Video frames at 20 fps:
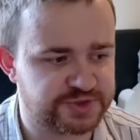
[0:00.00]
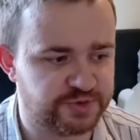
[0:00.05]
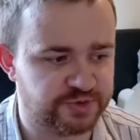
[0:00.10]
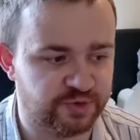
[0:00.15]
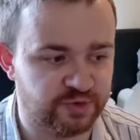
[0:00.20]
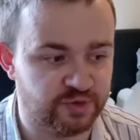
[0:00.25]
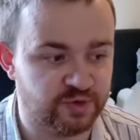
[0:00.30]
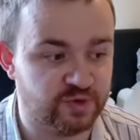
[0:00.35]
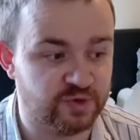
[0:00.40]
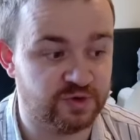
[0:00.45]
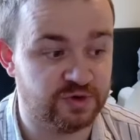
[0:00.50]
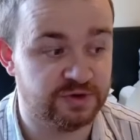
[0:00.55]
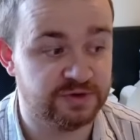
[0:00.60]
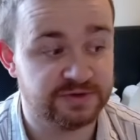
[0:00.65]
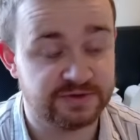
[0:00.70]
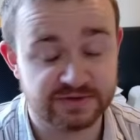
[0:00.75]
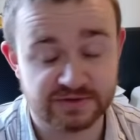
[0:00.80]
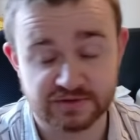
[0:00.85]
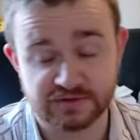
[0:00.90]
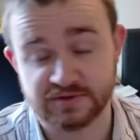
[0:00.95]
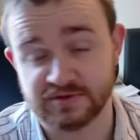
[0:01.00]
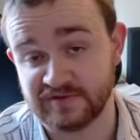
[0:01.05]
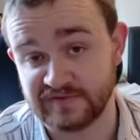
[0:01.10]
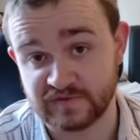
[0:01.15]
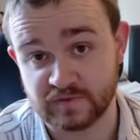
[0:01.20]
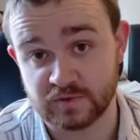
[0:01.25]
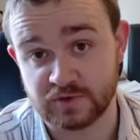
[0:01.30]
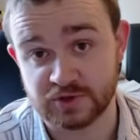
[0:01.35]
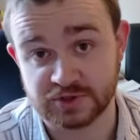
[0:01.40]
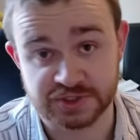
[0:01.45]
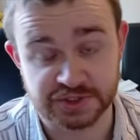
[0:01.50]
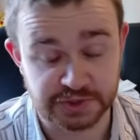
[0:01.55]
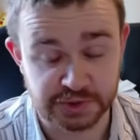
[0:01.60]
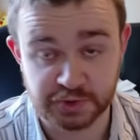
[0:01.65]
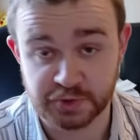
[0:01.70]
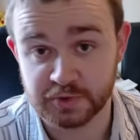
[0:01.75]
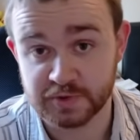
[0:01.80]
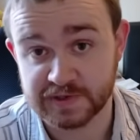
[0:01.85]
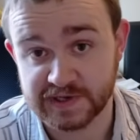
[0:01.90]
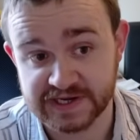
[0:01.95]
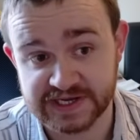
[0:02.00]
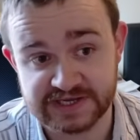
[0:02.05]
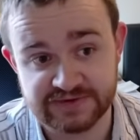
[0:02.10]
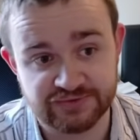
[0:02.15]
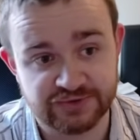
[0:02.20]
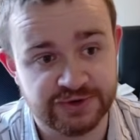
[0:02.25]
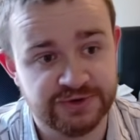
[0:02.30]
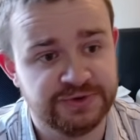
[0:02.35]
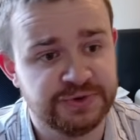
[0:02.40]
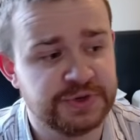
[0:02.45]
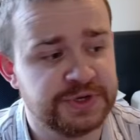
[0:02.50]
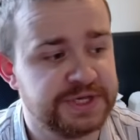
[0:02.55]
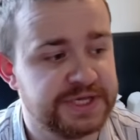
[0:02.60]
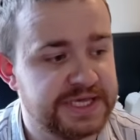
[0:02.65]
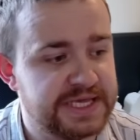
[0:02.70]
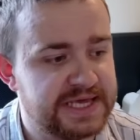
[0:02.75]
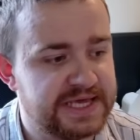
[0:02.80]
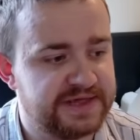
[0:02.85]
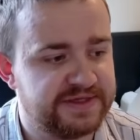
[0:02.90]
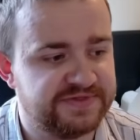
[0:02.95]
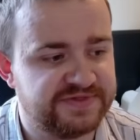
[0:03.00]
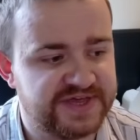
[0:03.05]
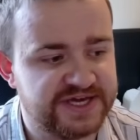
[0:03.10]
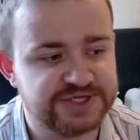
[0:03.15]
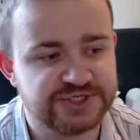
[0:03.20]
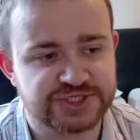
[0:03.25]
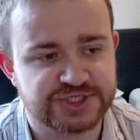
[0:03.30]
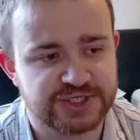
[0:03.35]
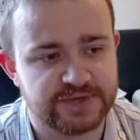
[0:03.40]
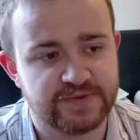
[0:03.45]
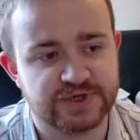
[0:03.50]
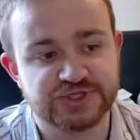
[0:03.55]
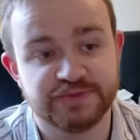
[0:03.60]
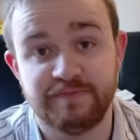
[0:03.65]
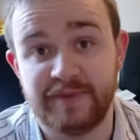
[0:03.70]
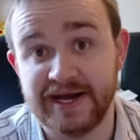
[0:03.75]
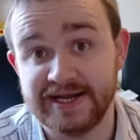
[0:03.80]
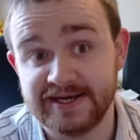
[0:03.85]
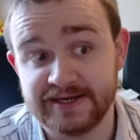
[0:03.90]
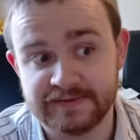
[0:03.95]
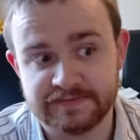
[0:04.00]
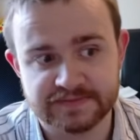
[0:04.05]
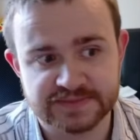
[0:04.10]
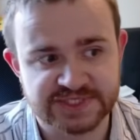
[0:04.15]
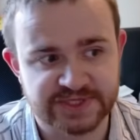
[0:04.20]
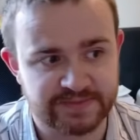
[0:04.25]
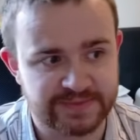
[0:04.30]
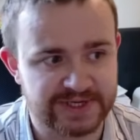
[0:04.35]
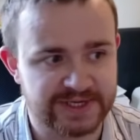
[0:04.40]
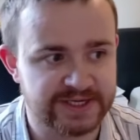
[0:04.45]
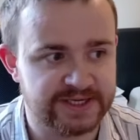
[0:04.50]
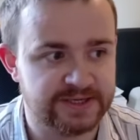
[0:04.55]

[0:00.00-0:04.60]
or the 4-cost new Lucky Roo, they're just so much better to play